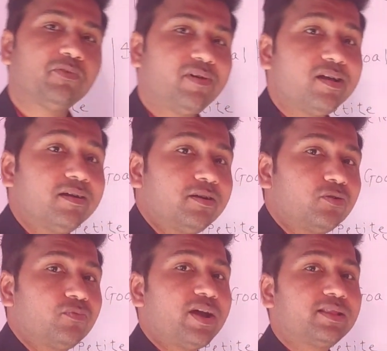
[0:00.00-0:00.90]

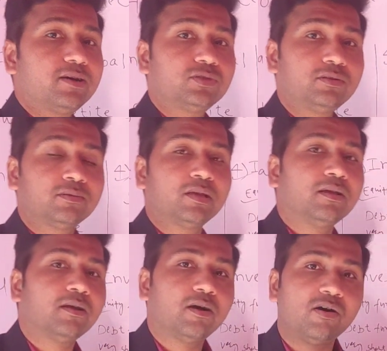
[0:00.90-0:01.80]
500 to 5,000,
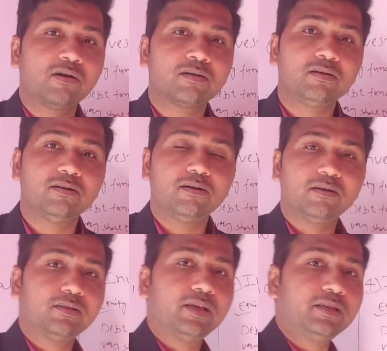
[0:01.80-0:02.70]
or
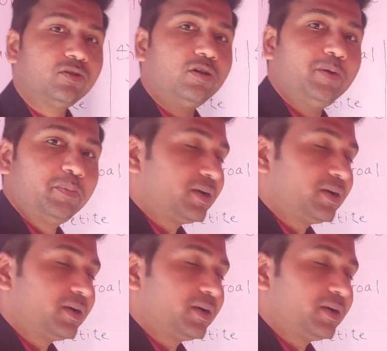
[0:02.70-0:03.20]
there is no limit,